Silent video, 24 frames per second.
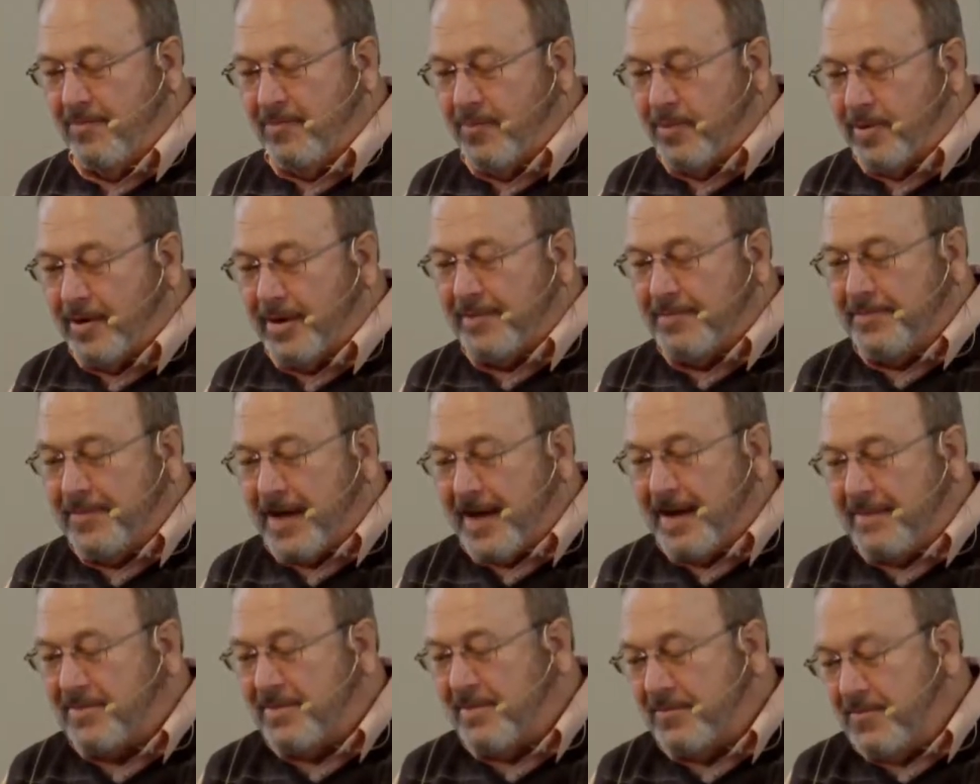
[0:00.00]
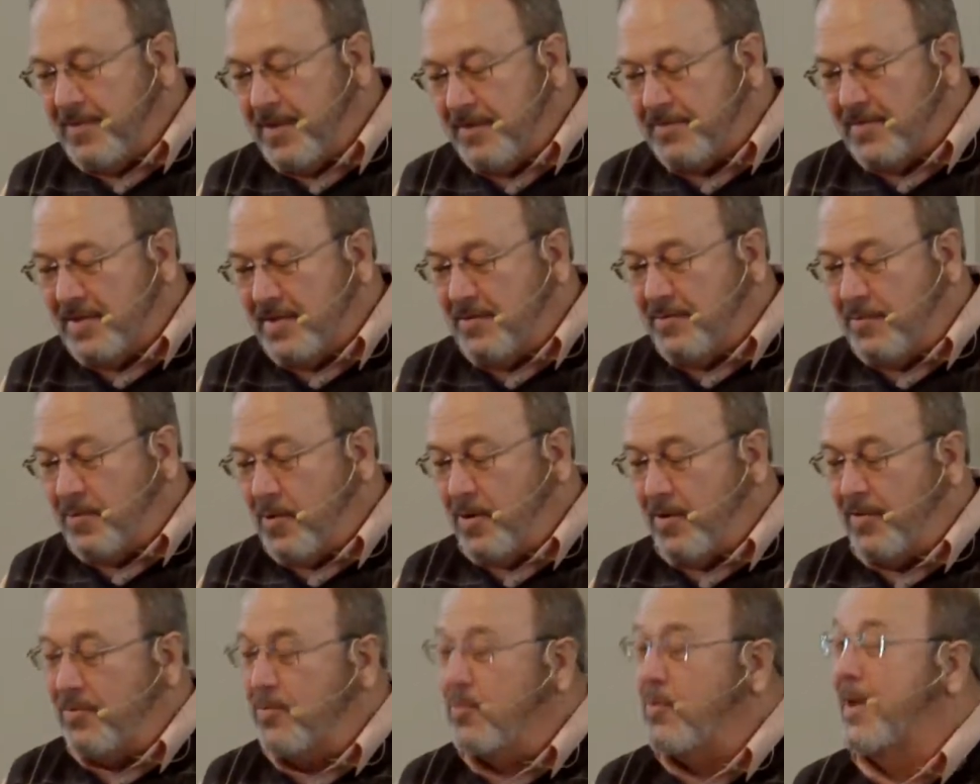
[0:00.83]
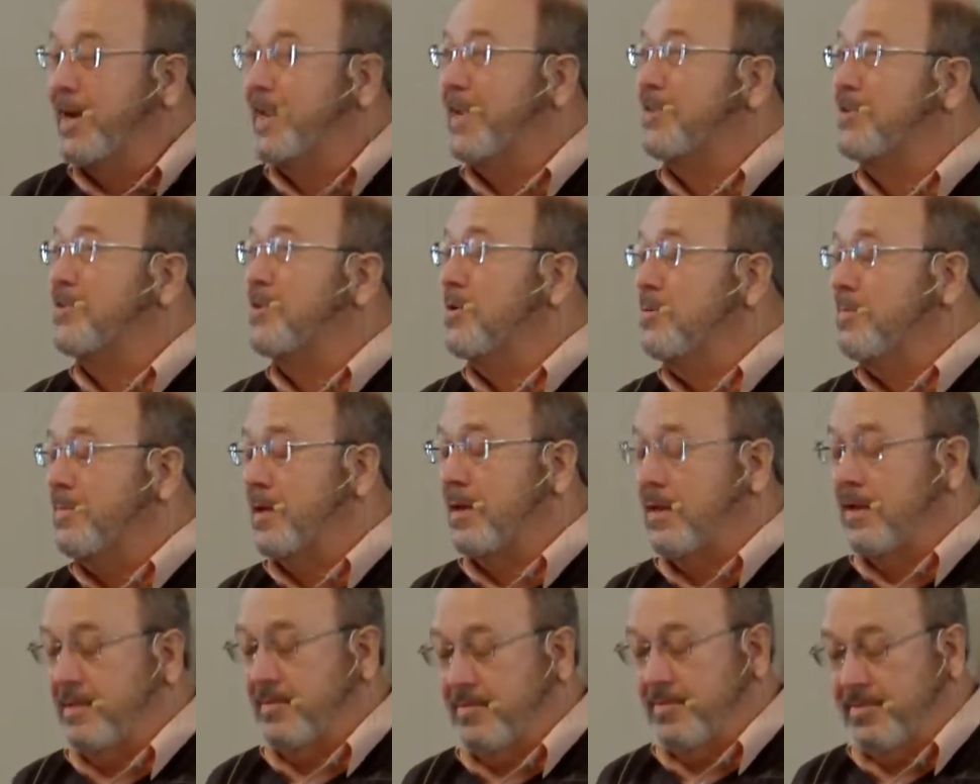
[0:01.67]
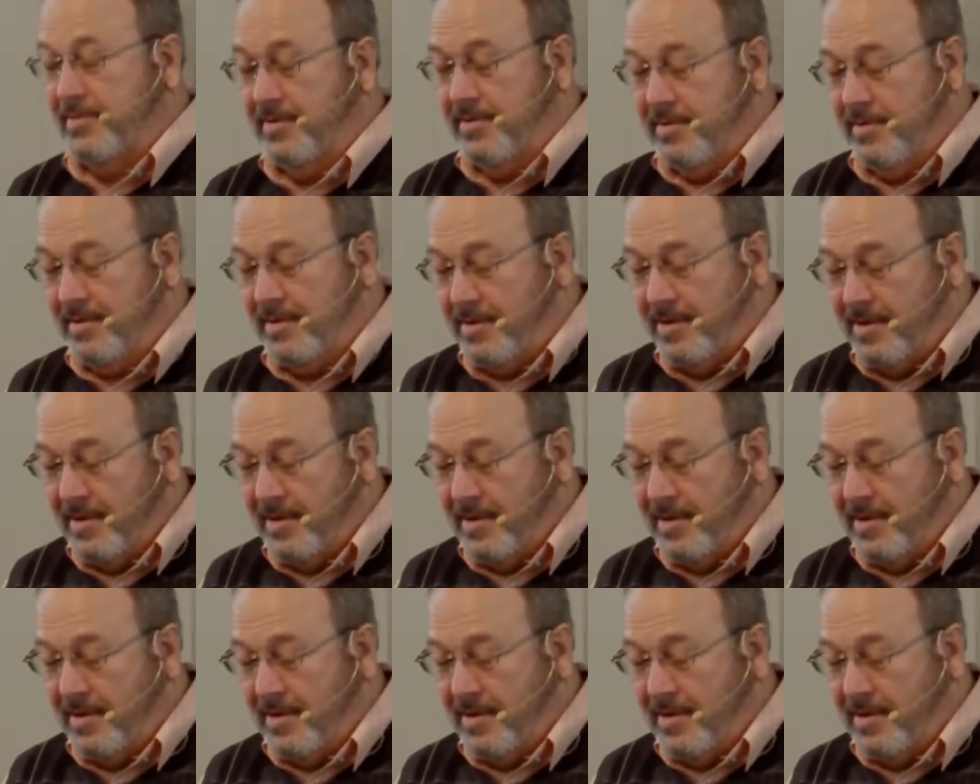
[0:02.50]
45 to 54, 22 minutes.